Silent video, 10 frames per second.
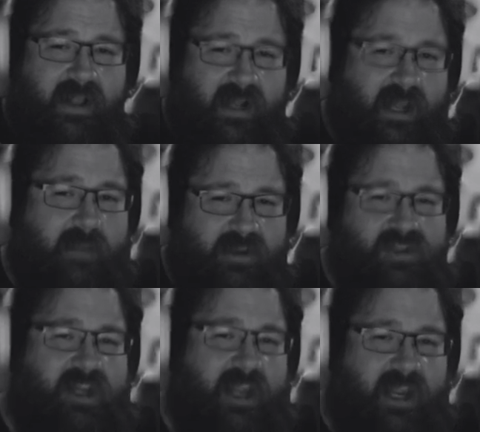climate
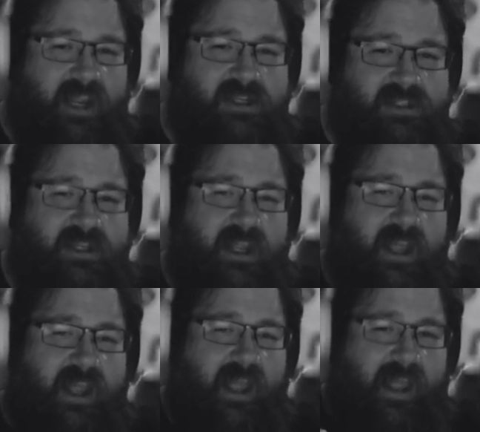change
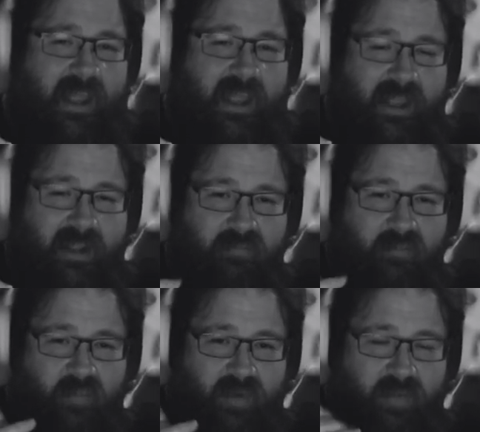and
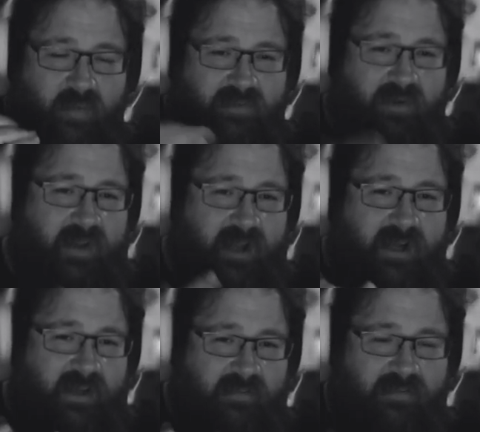with what's going on
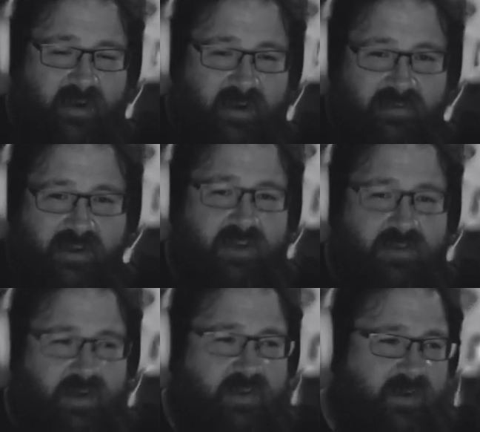in the various
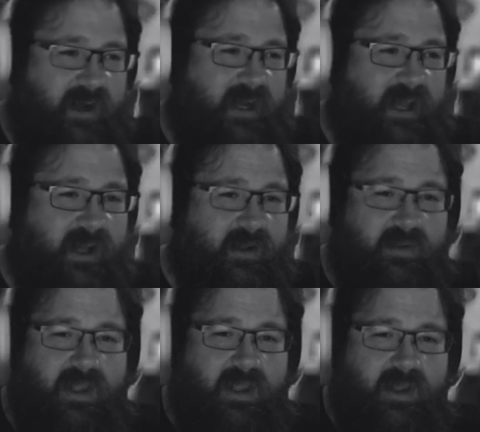countries right now,
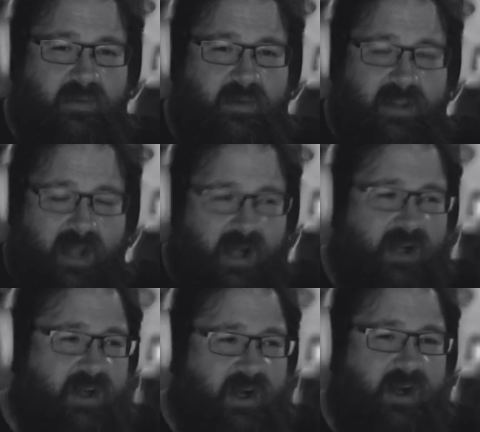with Hong
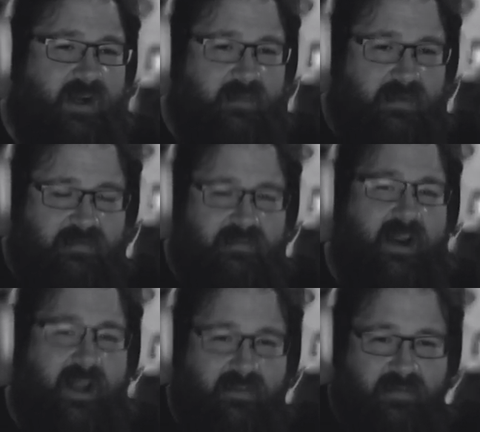Kong, with
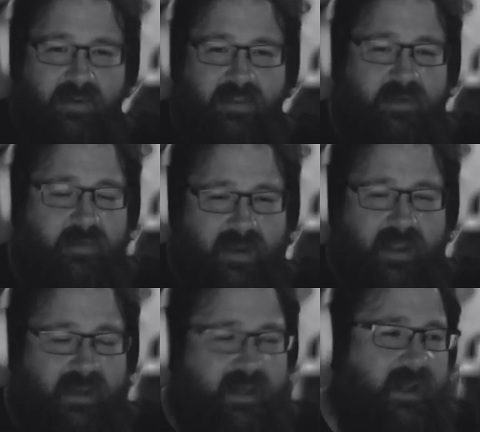France, with
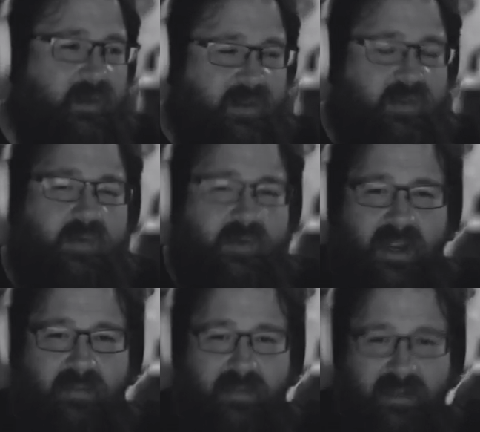India, with you
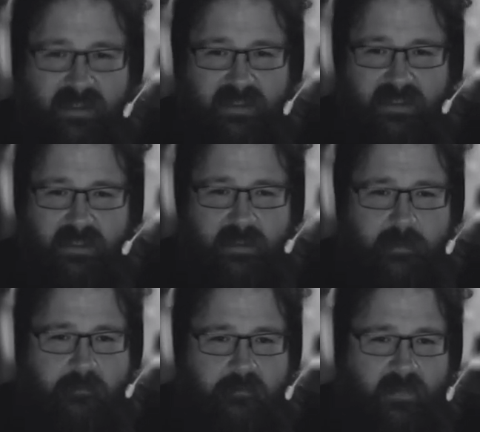name it,
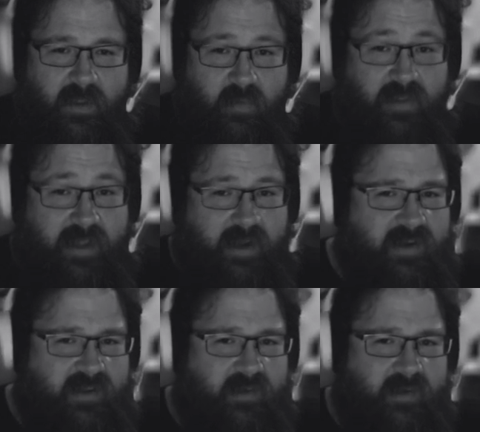with here
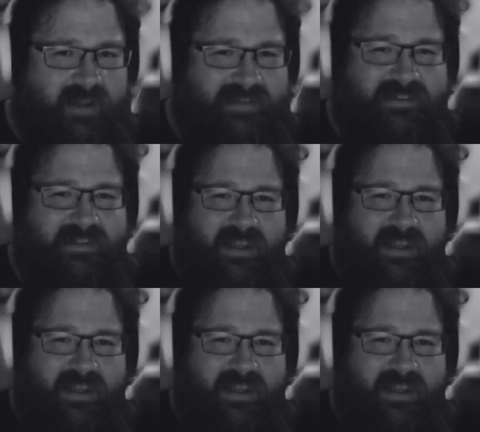in the U.S.,